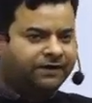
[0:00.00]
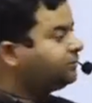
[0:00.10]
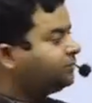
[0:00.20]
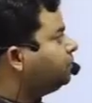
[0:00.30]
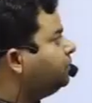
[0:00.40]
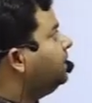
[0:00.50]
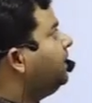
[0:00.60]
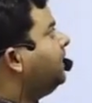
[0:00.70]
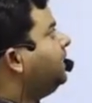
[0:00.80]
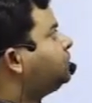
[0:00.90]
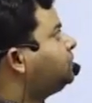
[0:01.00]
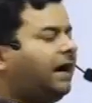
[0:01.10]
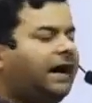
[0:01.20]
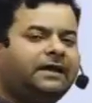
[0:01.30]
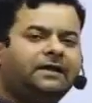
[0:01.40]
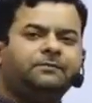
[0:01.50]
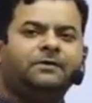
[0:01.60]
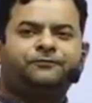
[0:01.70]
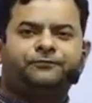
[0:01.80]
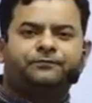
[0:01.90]
and so. So
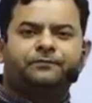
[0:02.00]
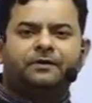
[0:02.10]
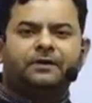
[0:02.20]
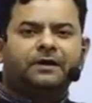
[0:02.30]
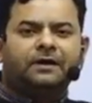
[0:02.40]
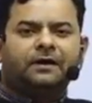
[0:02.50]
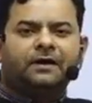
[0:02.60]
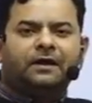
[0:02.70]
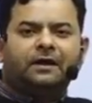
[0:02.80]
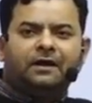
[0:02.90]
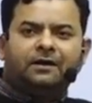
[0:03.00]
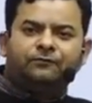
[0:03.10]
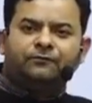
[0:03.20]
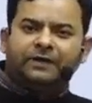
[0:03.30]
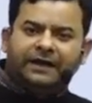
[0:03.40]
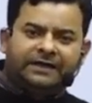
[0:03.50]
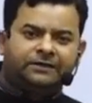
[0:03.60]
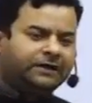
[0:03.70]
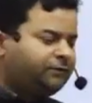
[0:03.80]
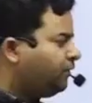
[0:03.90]
IMF,
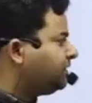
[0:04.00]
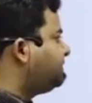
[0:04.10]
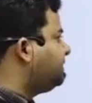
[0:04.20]
it was